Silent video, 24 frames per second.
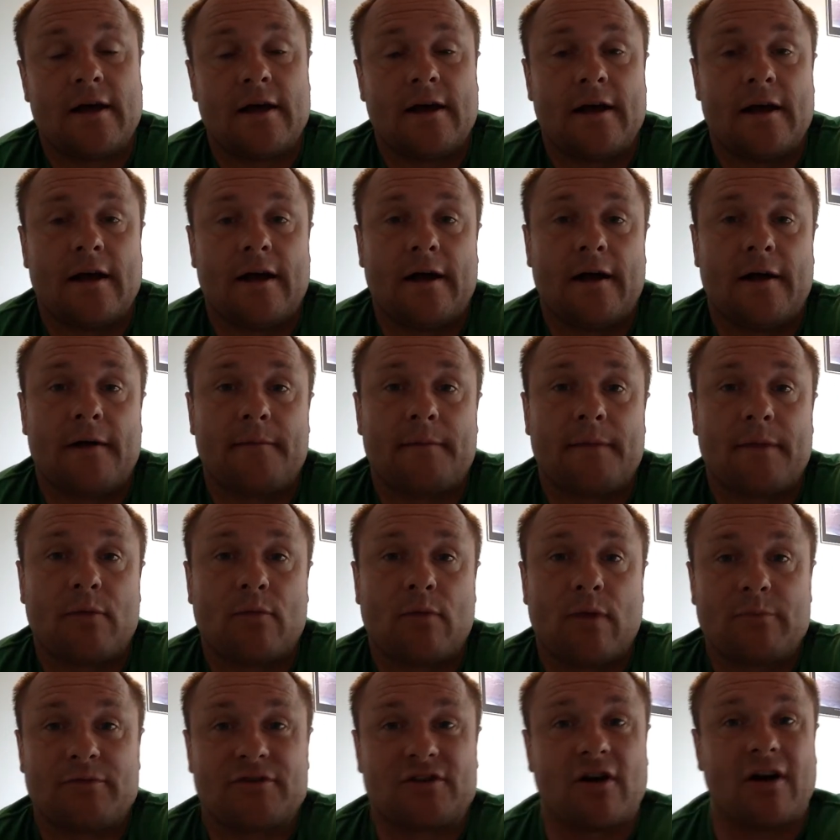
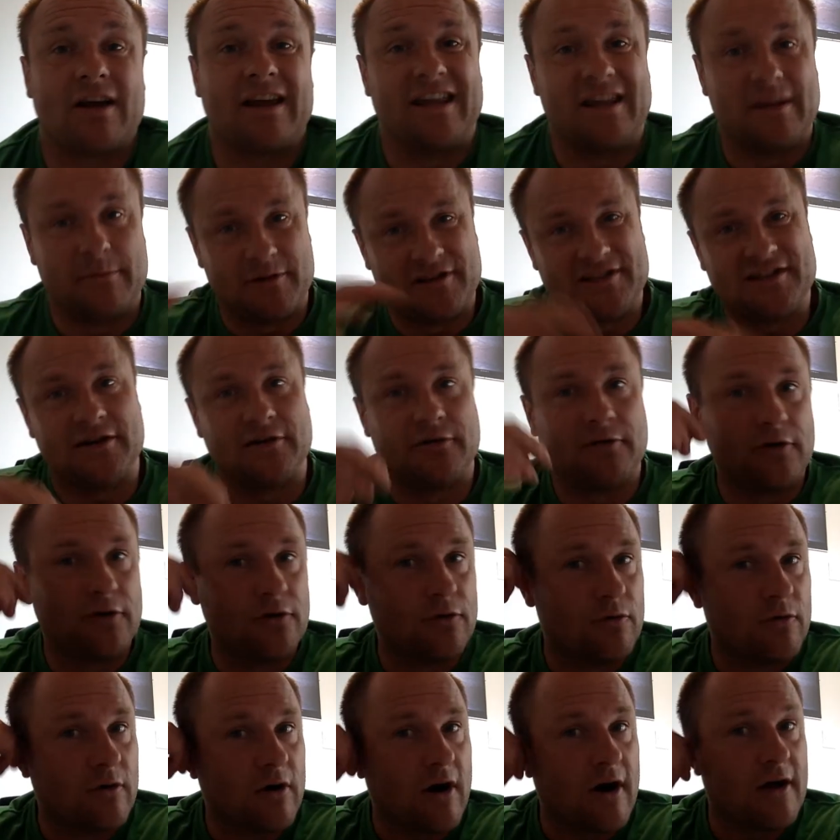website in the material
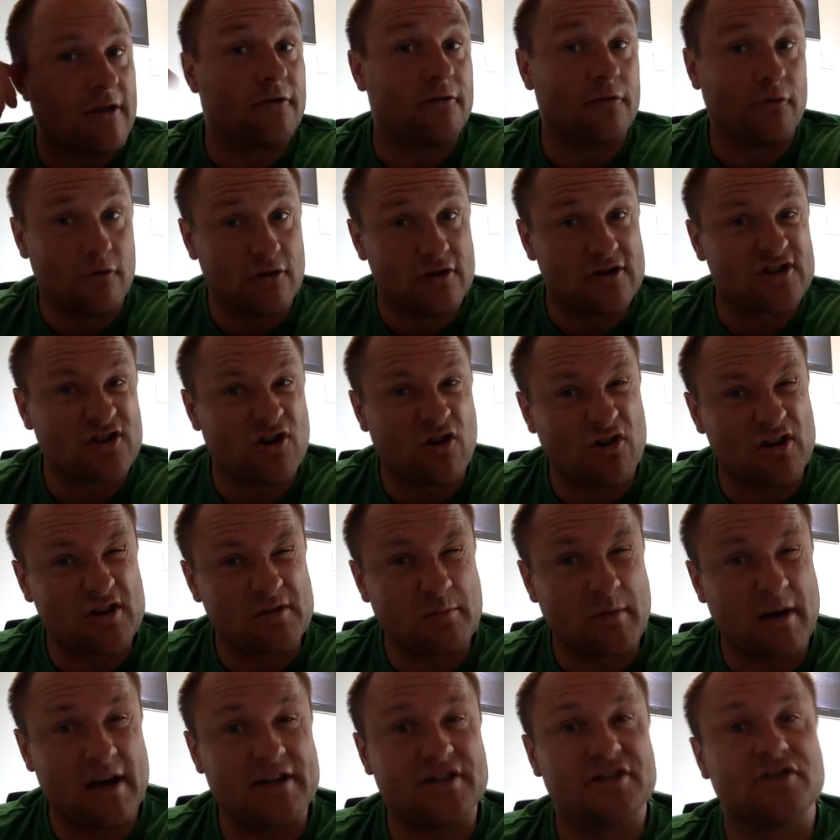either through the Scholars
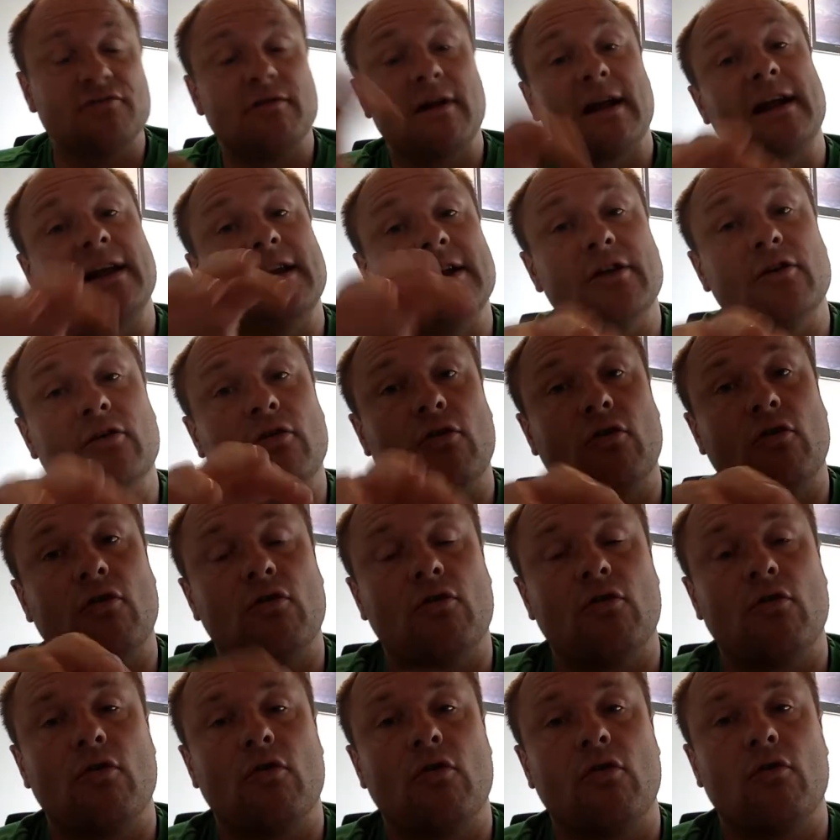page directly
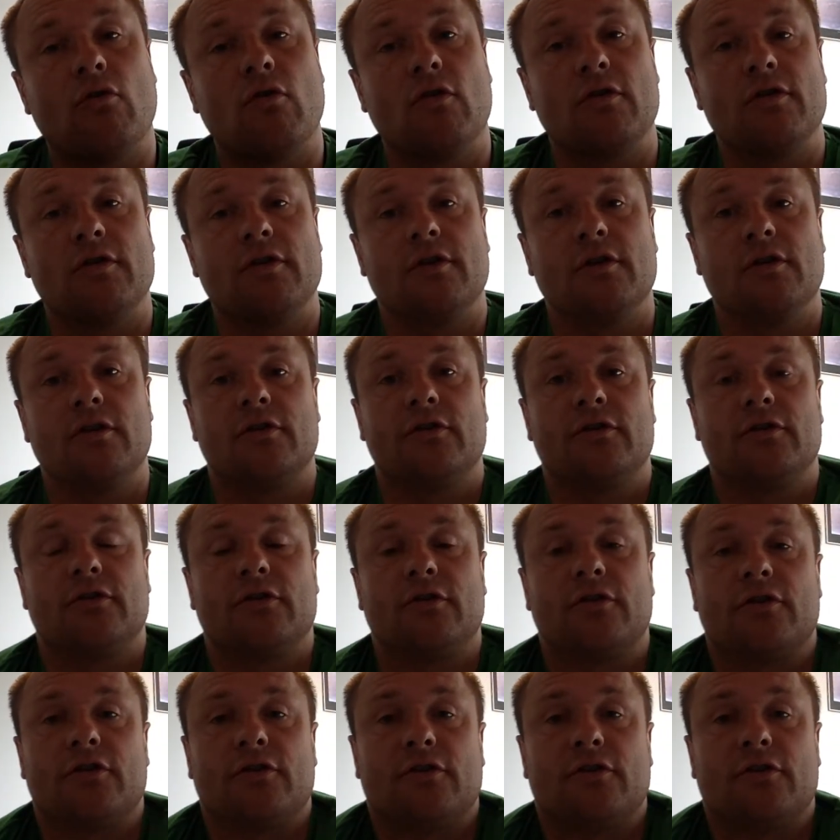or on the